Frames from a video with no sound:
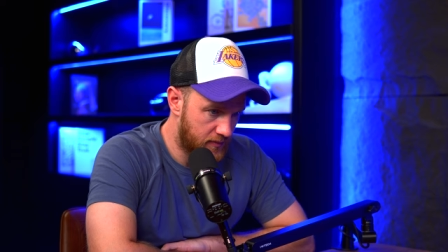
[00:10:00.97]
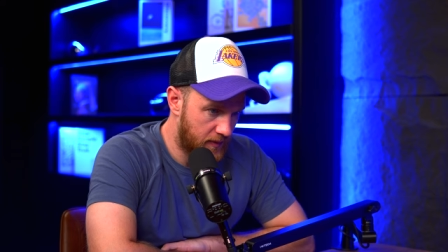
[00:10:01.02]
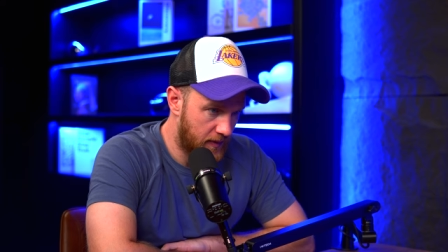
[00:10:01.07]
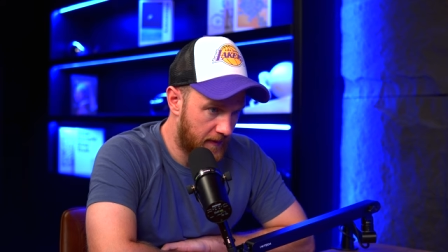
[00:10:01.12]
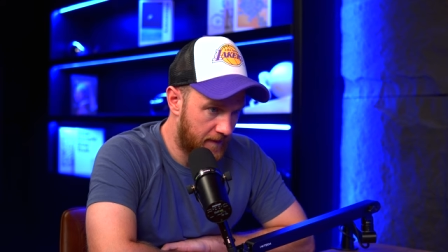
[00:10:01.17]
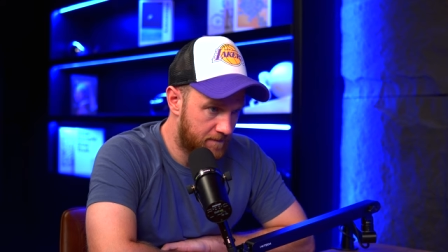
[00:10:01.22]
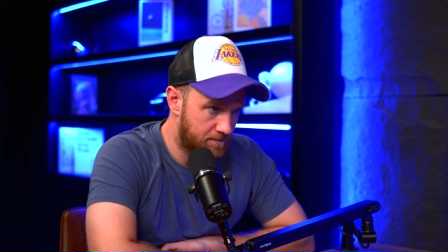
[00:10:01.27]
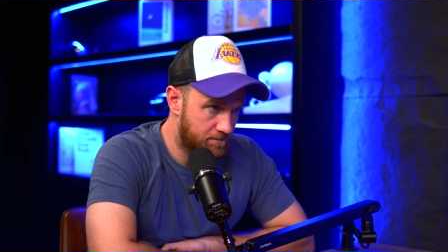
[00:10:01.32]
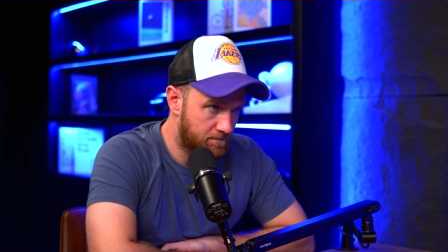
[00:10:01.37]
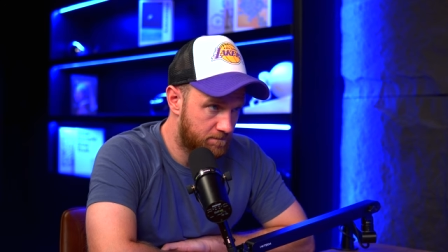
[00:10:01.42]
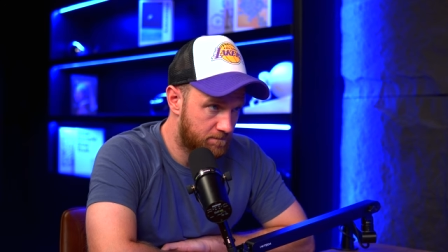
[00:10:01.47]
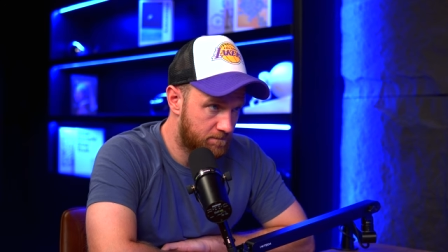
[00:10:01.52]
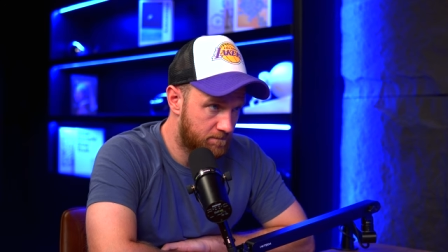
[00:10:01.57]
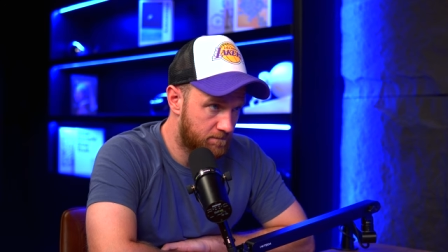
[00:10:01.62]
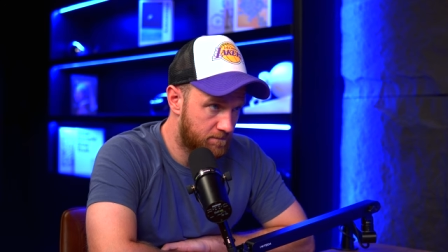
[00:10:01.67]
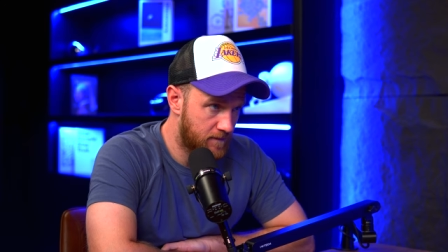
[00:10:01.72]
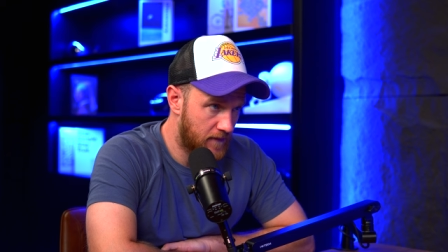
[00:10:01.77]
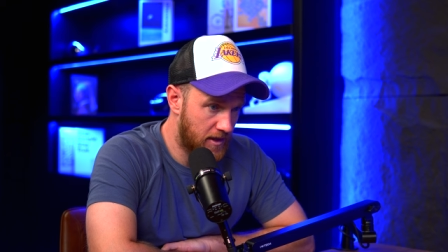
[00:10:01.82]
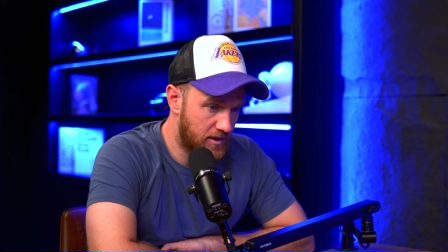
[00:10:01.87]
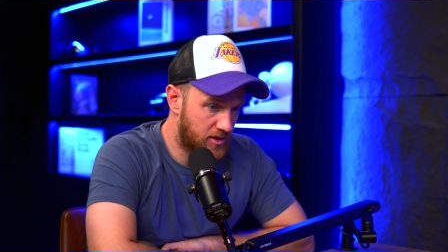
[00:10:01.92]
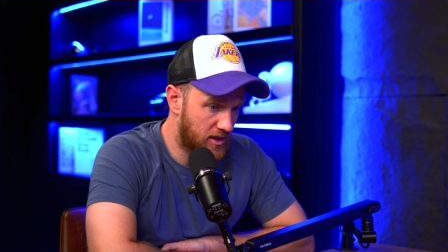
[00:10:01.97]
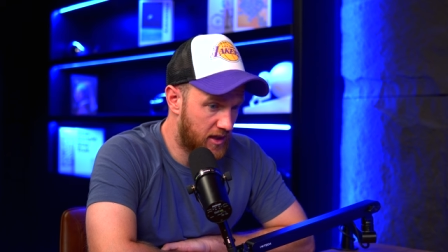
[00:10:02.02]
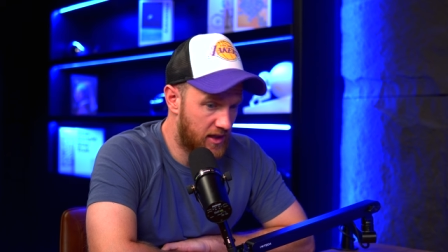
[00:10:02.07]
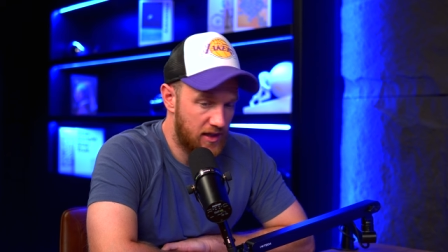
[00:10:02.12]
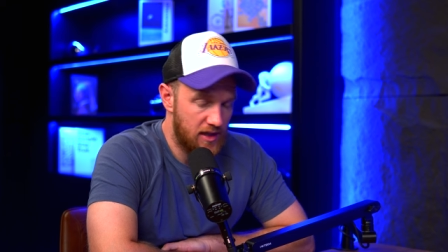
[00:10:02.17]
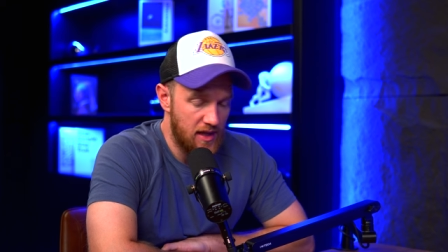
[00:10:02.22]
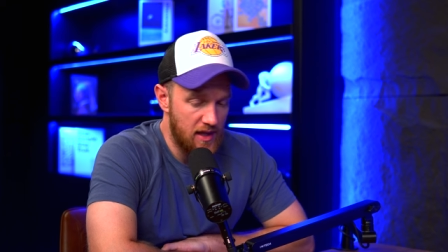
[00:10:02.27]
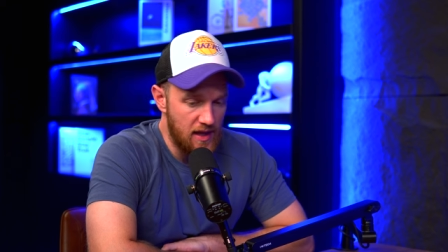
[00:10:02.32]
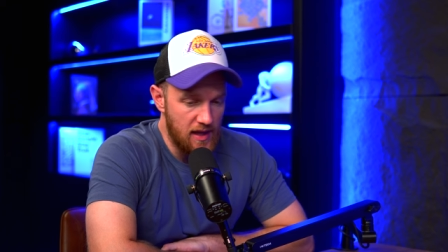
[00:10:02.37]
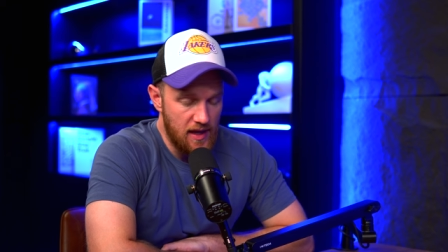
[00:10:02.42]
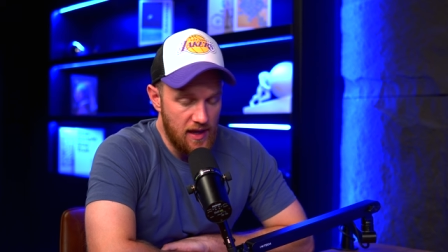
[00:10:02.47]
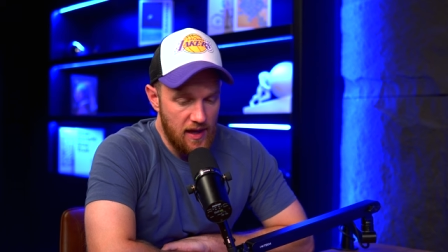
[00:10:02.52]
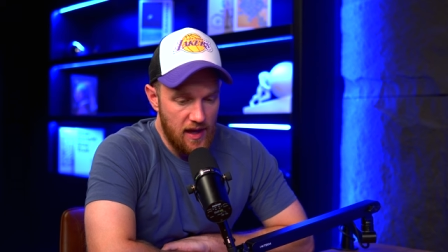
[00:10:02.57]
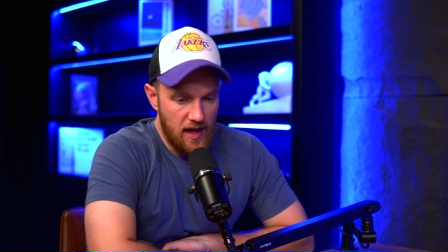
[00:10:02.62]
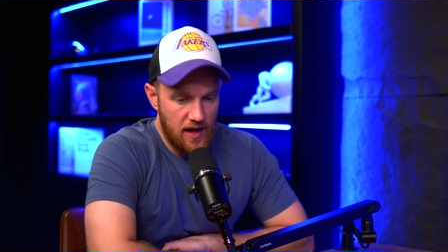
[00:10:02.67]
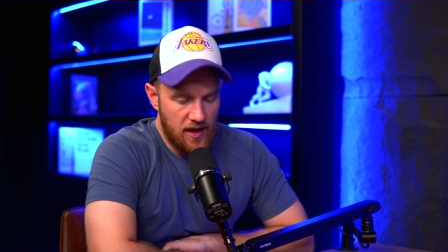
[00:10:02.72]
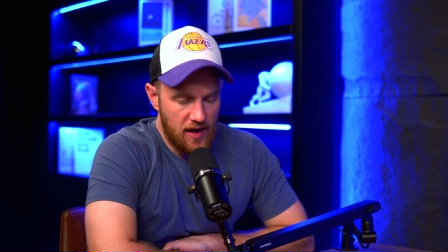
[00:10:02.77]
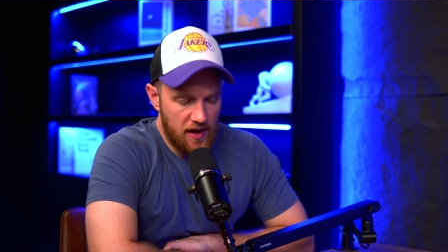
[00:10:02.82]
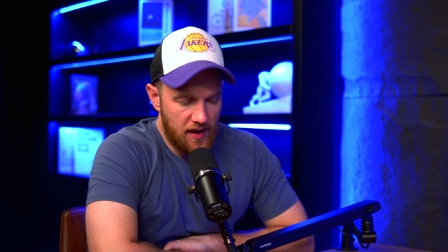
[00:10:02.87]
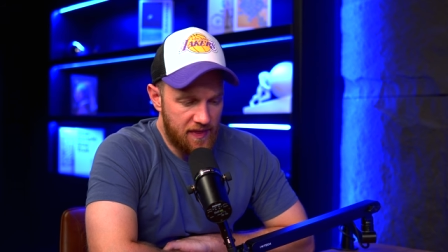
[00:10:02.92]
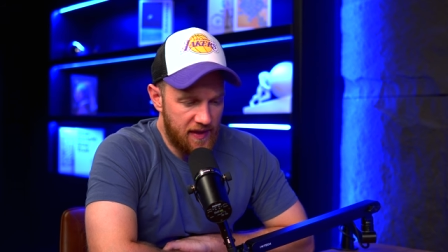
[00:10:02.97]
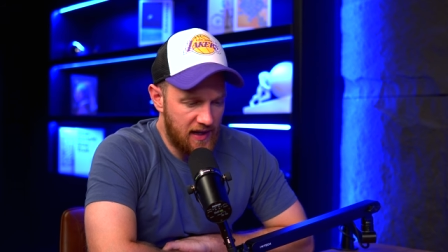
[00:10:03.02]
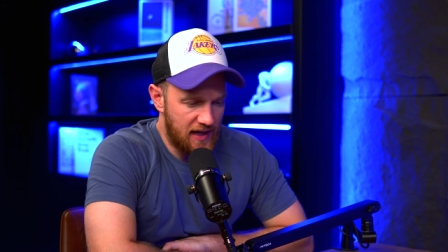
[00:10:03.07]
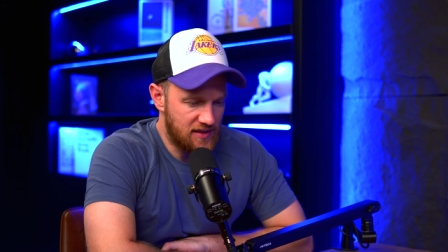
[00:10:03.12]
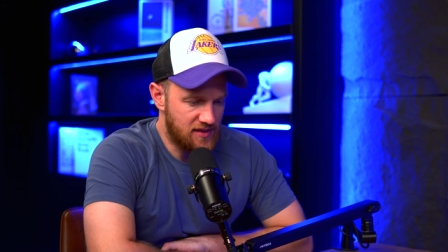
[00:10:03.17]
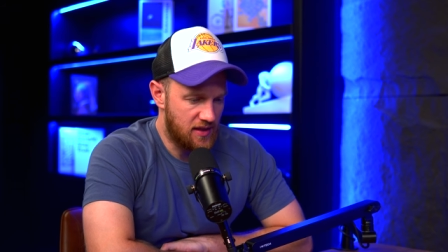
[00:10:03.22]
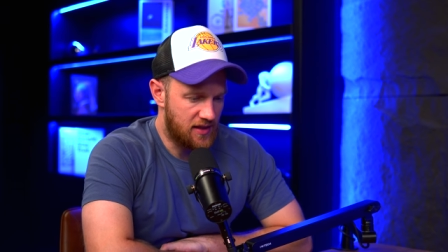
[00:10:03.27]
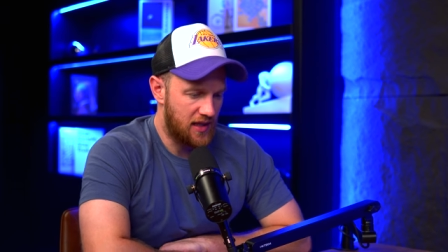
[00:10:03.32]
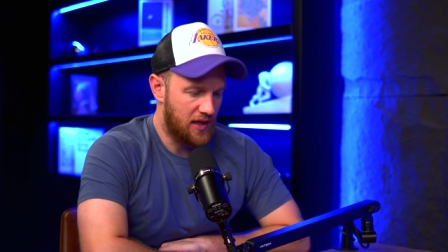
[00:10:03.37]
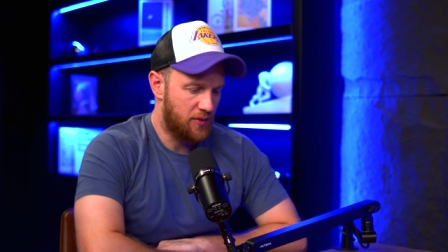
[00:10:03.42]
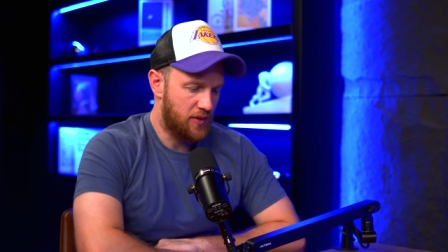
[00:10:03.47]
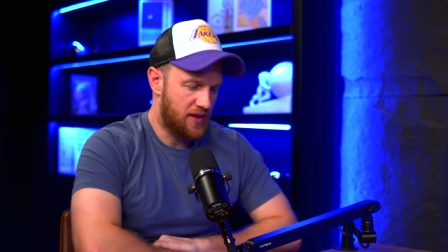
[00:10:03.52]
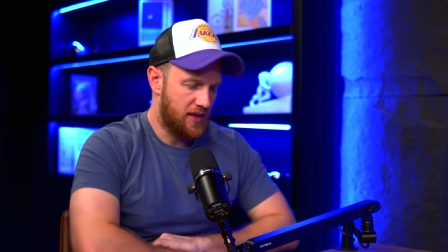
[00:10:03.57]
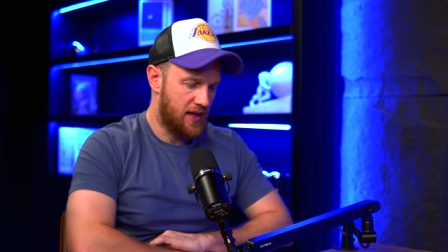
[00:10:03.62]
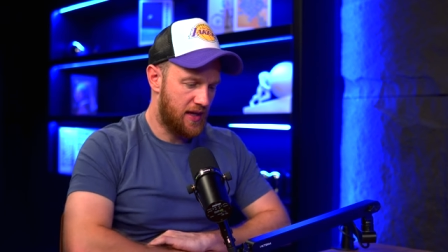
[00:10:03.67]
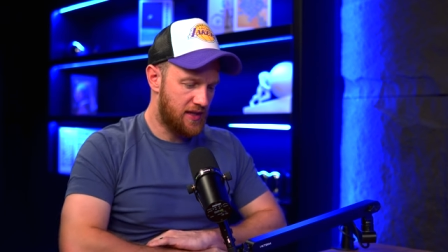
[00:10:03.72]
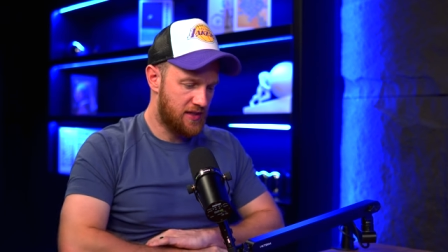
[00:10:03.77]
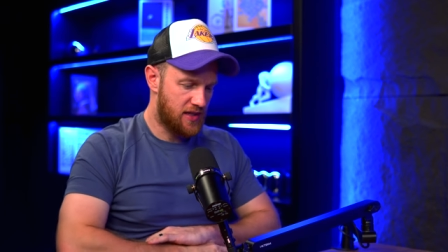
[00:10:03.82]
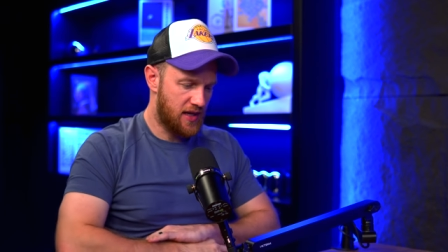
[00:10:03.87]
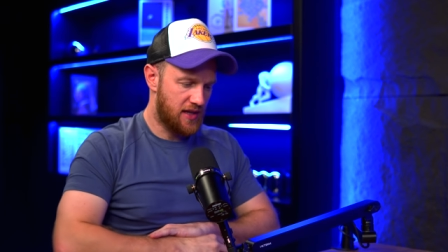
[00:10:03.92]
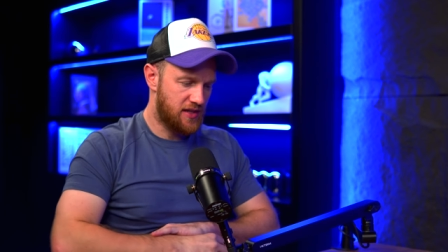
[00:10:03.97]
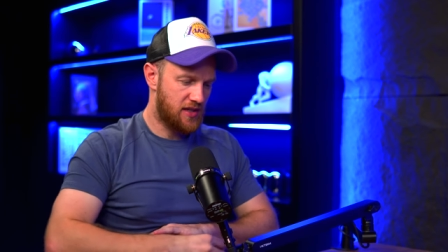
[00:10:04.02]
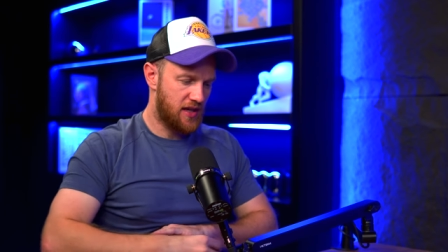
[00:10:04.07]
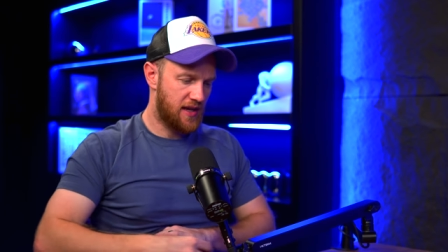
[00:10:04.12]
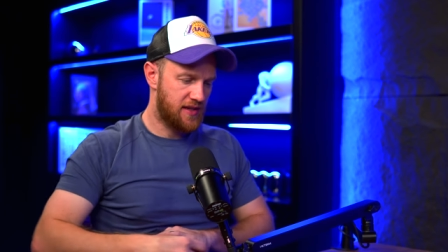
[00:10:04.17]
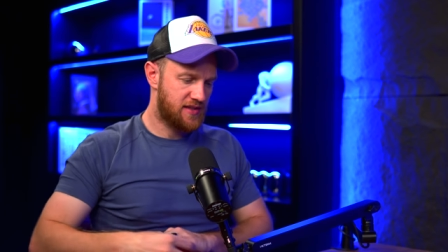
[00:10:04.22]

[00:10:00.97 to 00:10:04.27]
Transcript: Yeah. It's, it, and, and I think that's the thing with it, is it's,